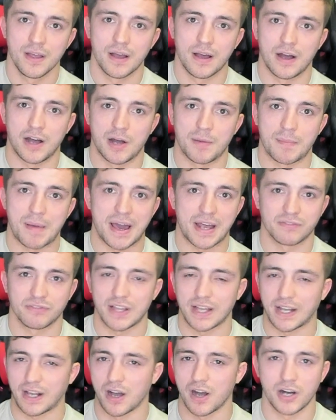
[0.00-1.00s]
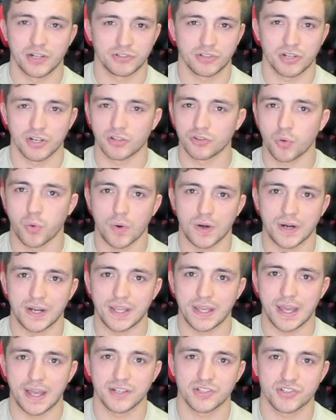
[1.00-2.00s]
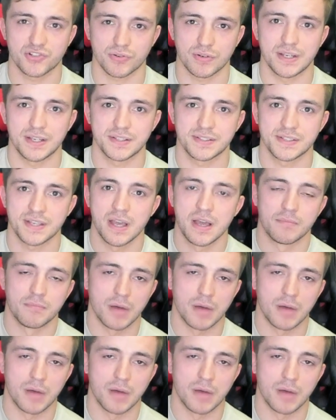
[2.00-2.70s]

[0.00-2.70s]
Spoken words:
Out of like 120 entries,